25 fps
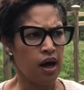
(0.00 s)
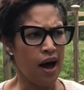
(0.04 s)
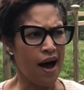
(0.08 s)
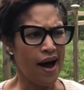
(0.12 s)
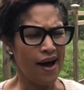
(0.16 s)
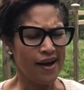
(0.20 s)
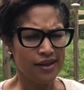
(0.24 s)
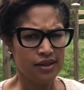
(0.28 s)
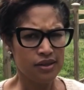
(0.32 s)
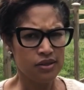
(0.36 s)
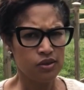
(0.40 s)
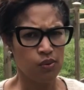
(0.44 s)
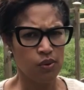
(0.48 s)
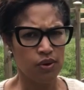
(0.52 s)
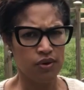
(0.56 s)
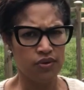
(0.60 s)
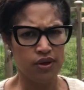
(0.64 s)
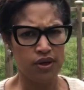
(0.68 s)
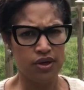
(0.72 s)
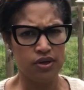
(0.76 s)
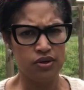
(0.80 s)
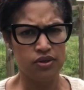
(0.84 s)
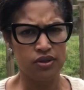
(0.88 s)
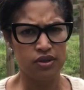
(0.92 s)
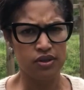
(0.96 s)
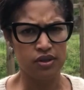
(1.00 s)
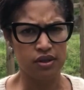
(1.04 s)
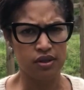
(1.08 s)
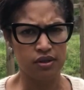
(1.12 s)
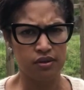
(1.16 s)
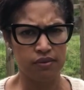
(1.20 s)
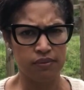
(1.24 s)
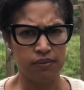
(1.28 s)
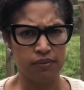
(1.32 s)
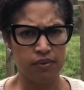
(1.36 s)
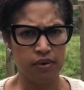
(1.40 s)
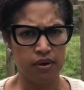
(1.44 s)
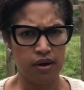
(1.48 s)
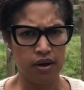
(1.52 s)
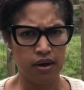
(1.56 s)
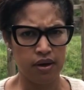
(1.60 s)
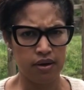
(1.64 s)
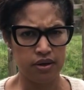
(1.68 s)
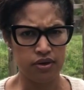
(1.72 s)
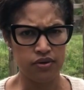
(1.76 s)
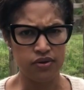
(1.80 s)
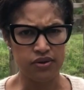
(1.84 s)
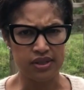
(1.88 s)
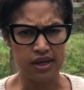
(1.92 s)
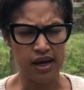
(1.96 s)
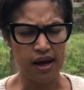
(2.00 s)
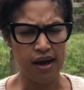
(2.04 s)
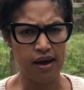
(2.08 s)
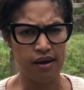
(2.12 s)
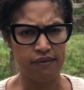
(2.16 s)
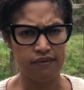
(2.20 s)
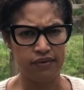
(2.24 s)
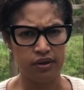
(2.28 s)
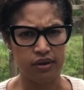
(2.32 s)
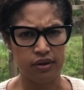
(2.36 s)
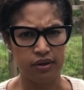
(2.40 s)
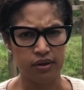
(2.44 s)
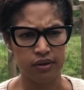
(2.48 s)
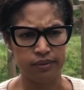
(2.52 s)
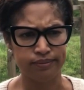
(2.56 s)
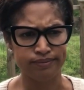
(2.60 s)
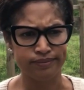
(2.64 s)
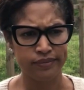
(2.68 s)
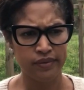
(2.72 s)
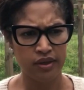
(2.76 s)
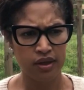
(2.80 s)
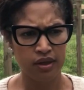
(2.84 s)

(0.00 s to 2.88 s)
i swear they used to it used to have a